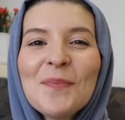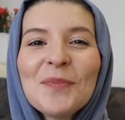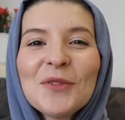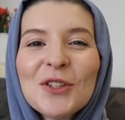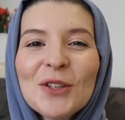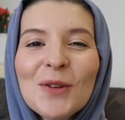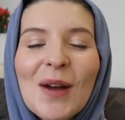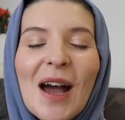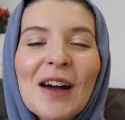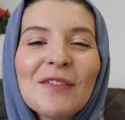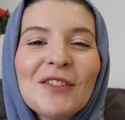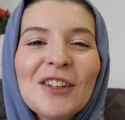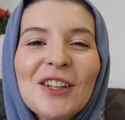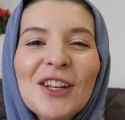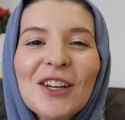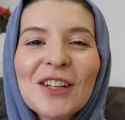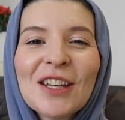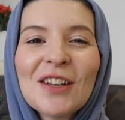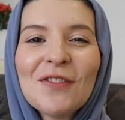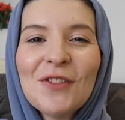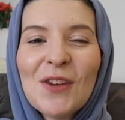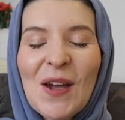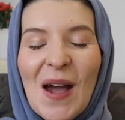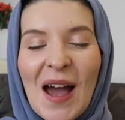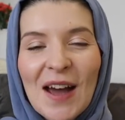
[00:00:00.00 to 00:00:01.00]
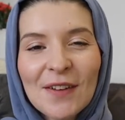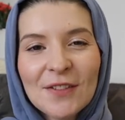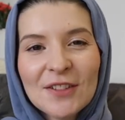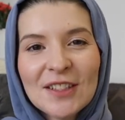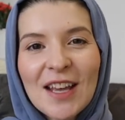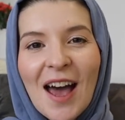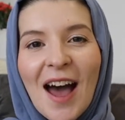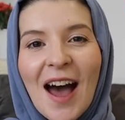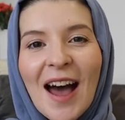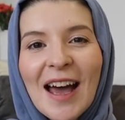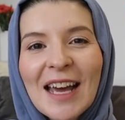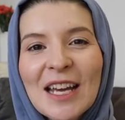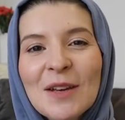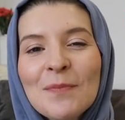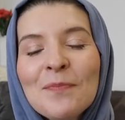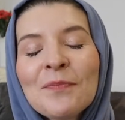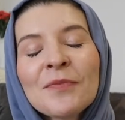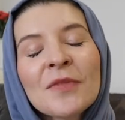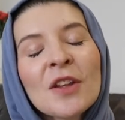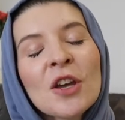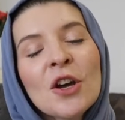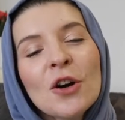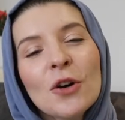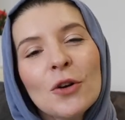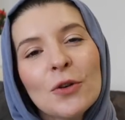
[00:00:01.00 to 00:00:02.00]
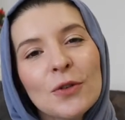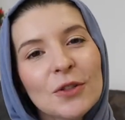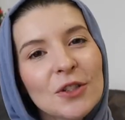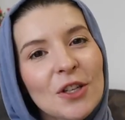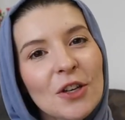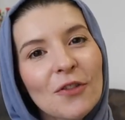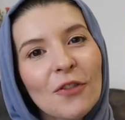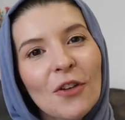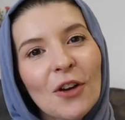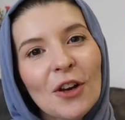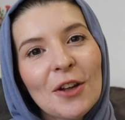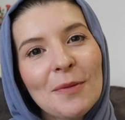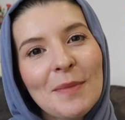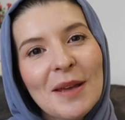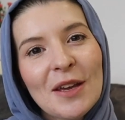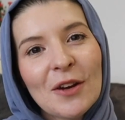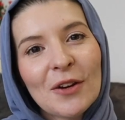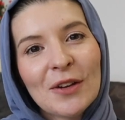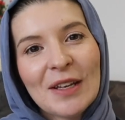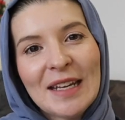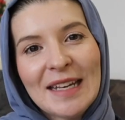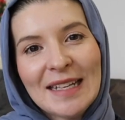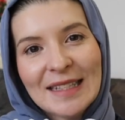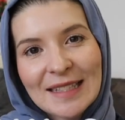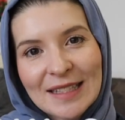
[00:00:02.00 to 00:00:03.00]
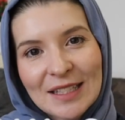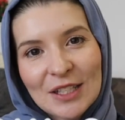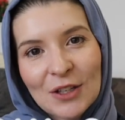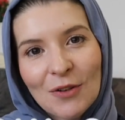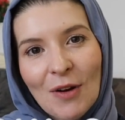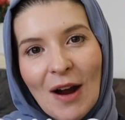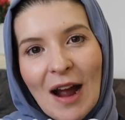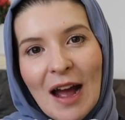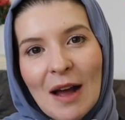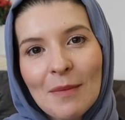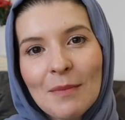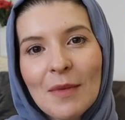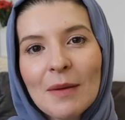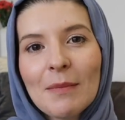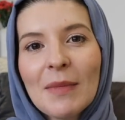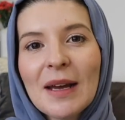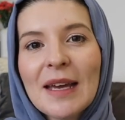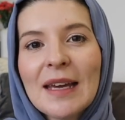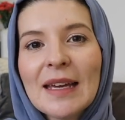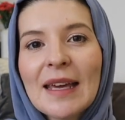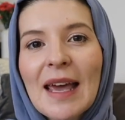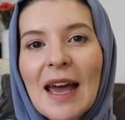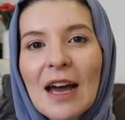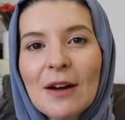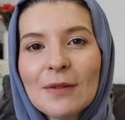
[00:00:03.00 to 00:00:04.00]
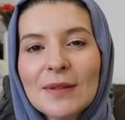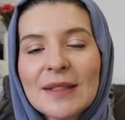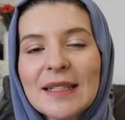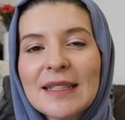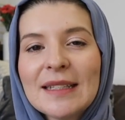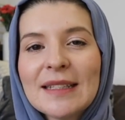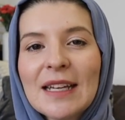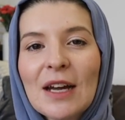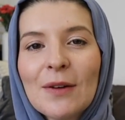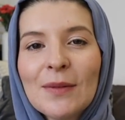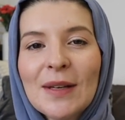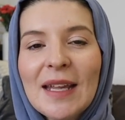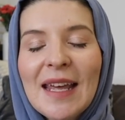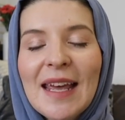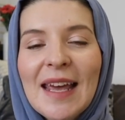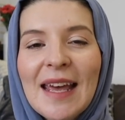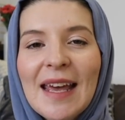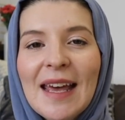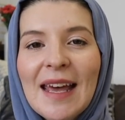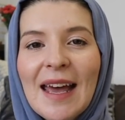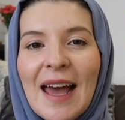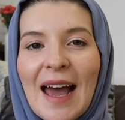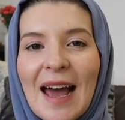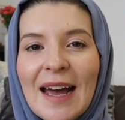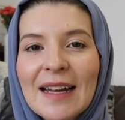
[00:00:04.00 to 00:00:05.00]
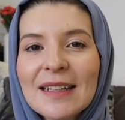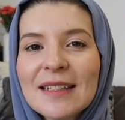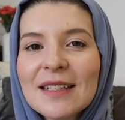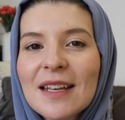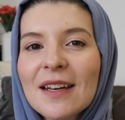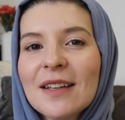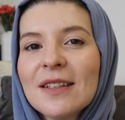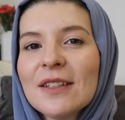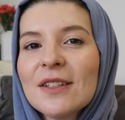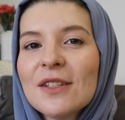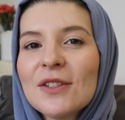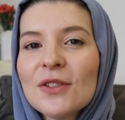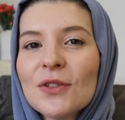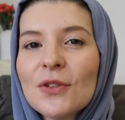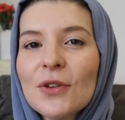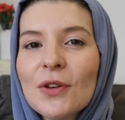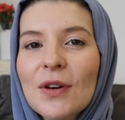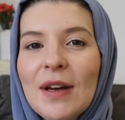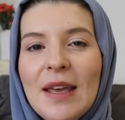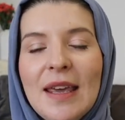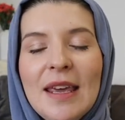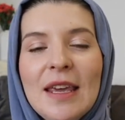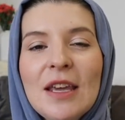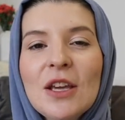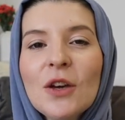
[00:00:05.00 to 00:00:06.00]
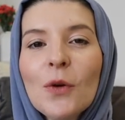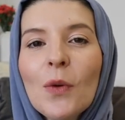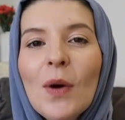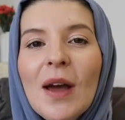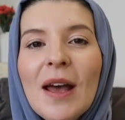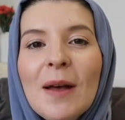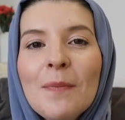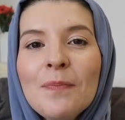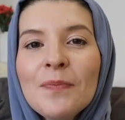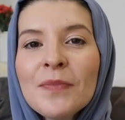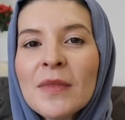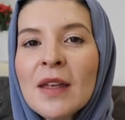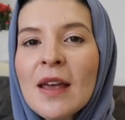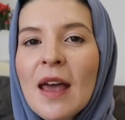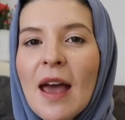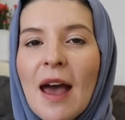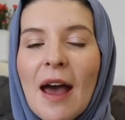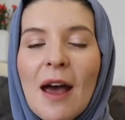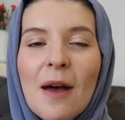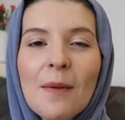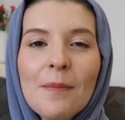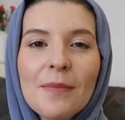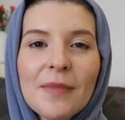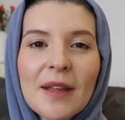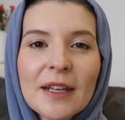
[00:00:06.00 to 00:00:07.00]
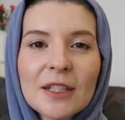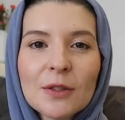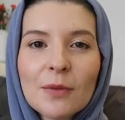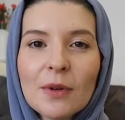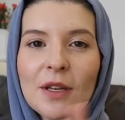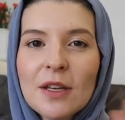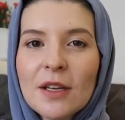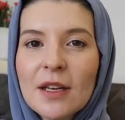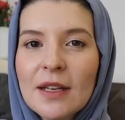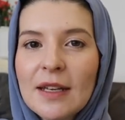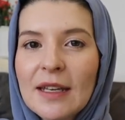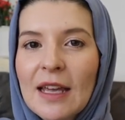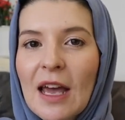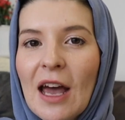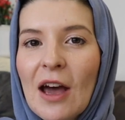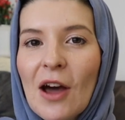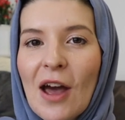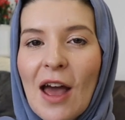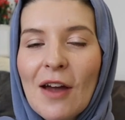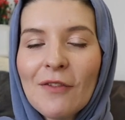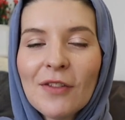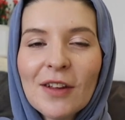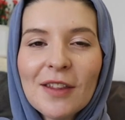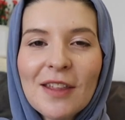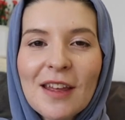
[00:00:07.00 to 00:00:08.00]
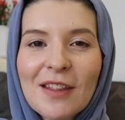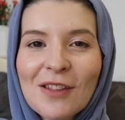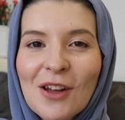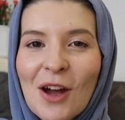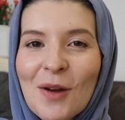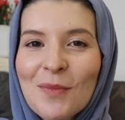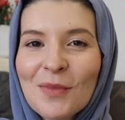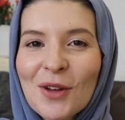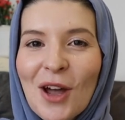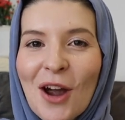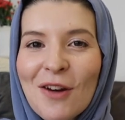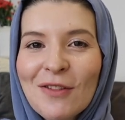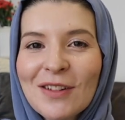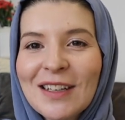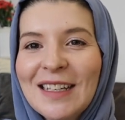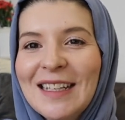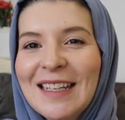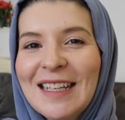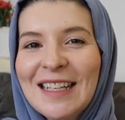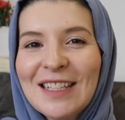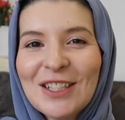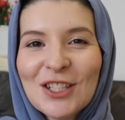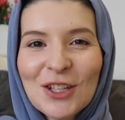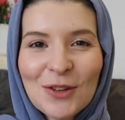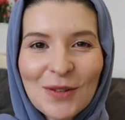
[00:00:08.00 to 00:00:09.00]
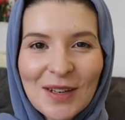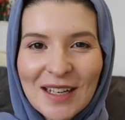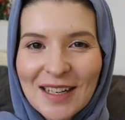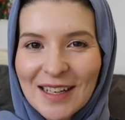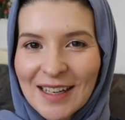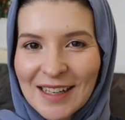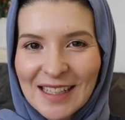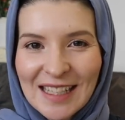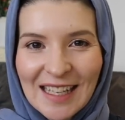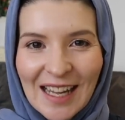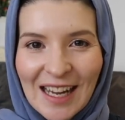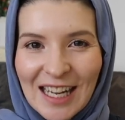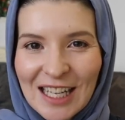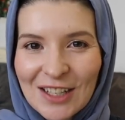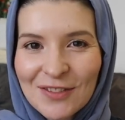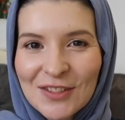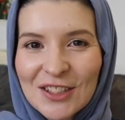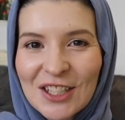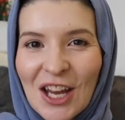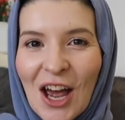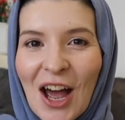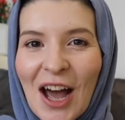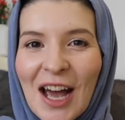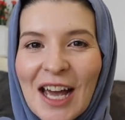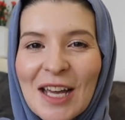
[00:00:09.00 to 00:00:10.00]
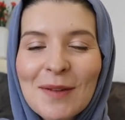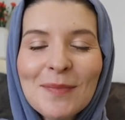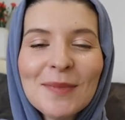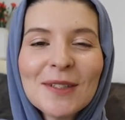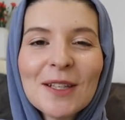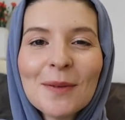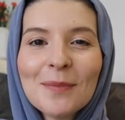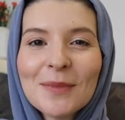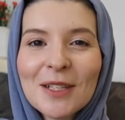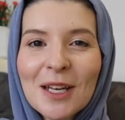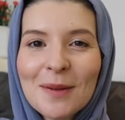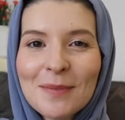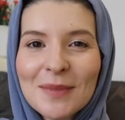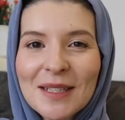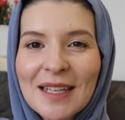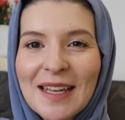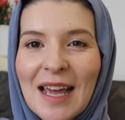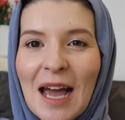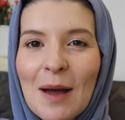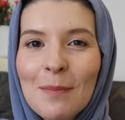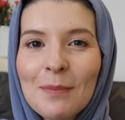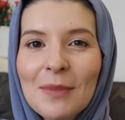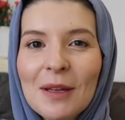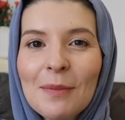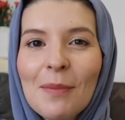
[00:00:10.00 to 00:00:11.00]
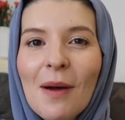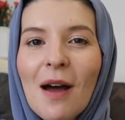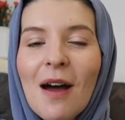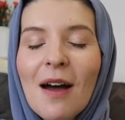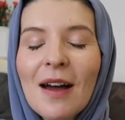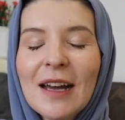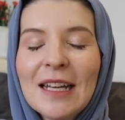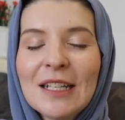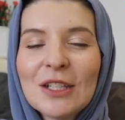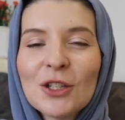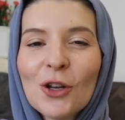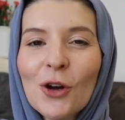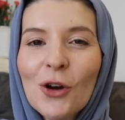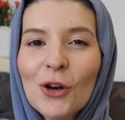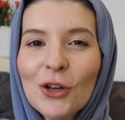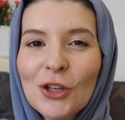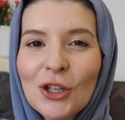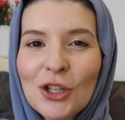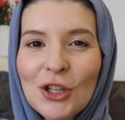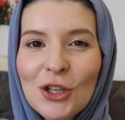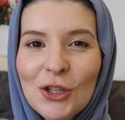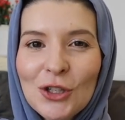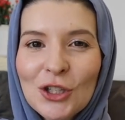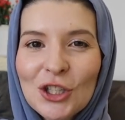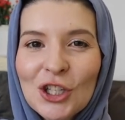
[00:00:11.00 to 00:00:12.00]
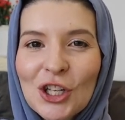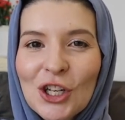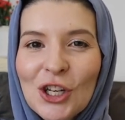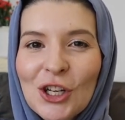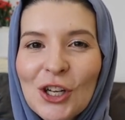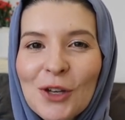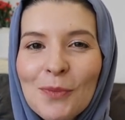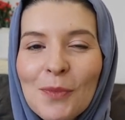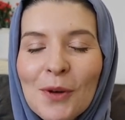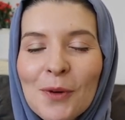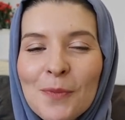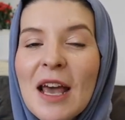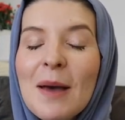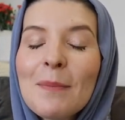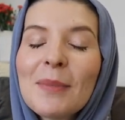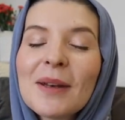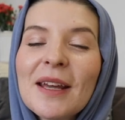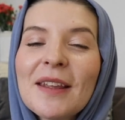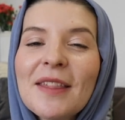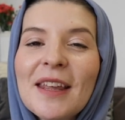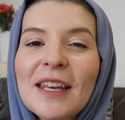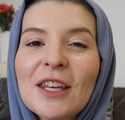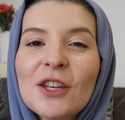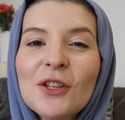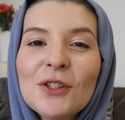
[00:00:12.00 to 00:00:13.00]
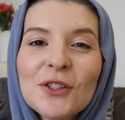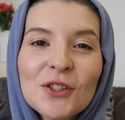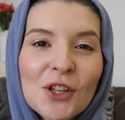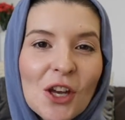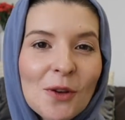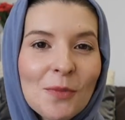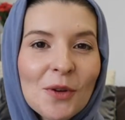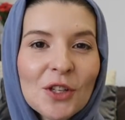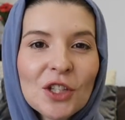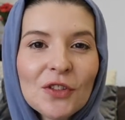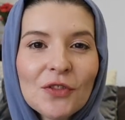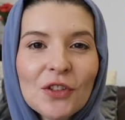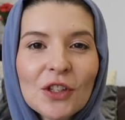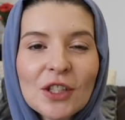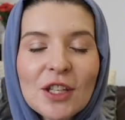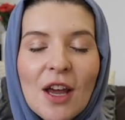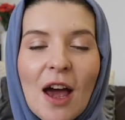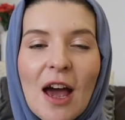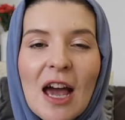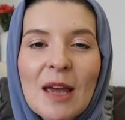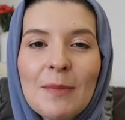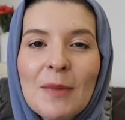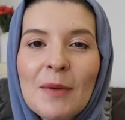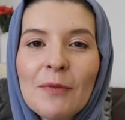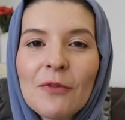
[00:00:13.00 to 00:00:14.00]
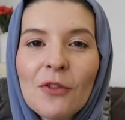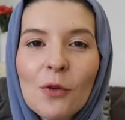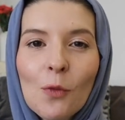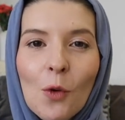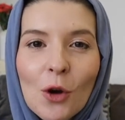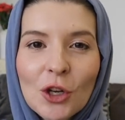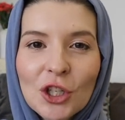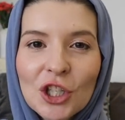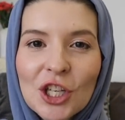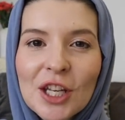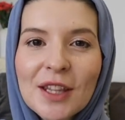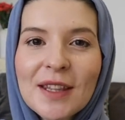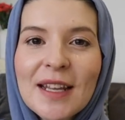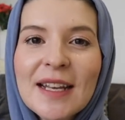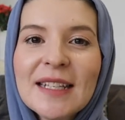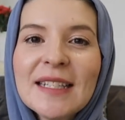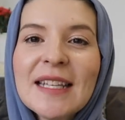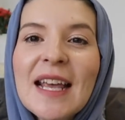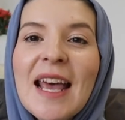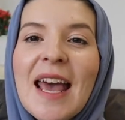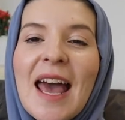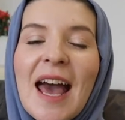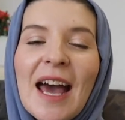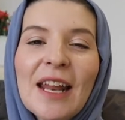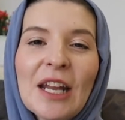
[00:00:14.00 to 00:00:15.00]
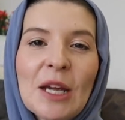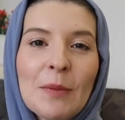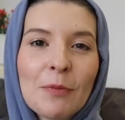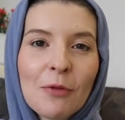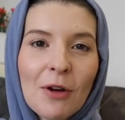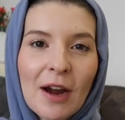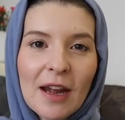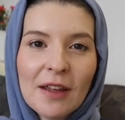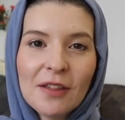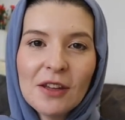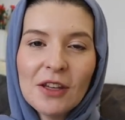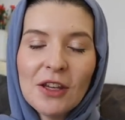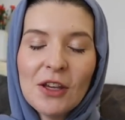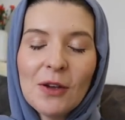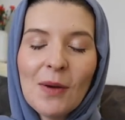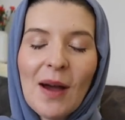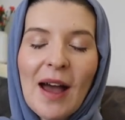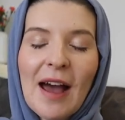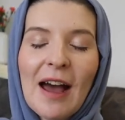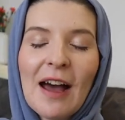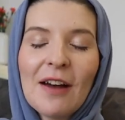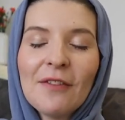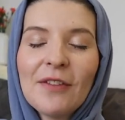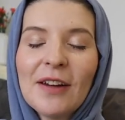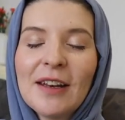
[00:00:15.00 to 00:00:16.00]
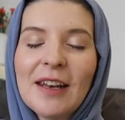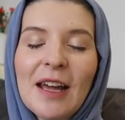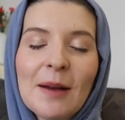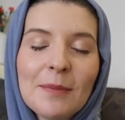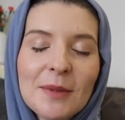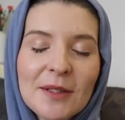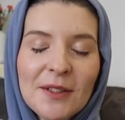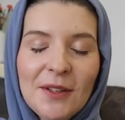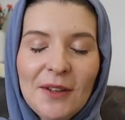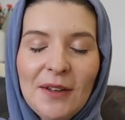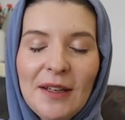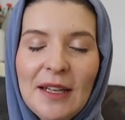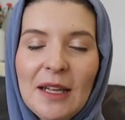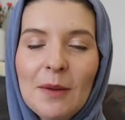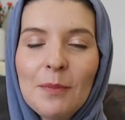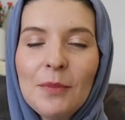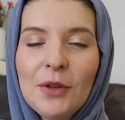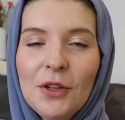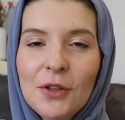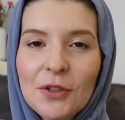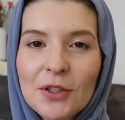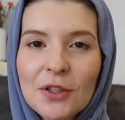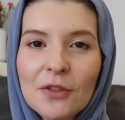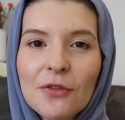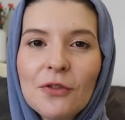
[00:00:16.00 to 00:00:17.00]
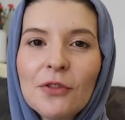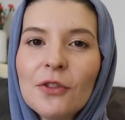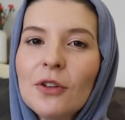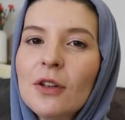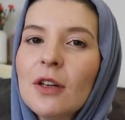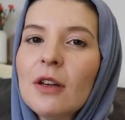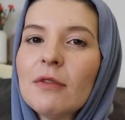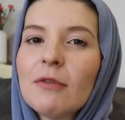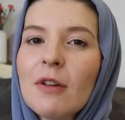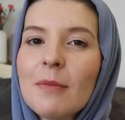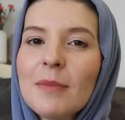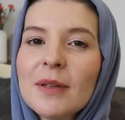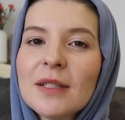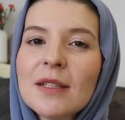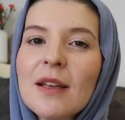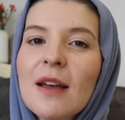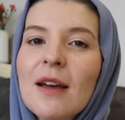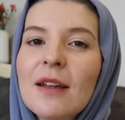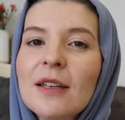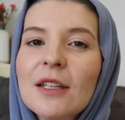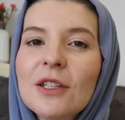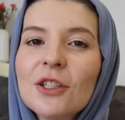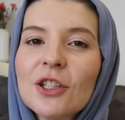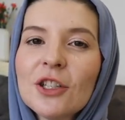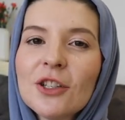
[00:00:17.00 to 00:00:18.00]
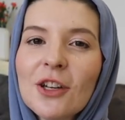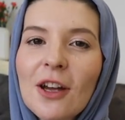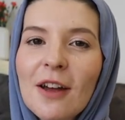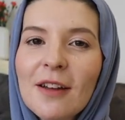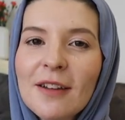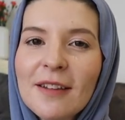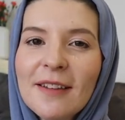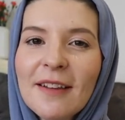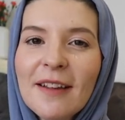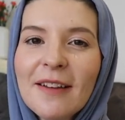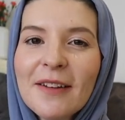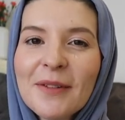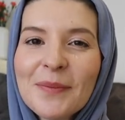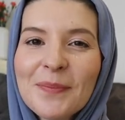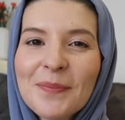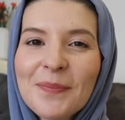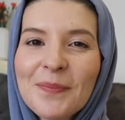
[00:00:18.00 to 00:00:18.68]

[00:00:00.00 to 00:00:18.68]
do have a look if you have time. Also follow me on Instagram. My account is down here at @_eQuinn. That's where you're going to get everything that I'm currently doing live time. Sometimes I can be behind on YouTube, but I thank you so much for your time and for watching this, and I pray that you have an absolutely beautiful Ramadan, inshallah.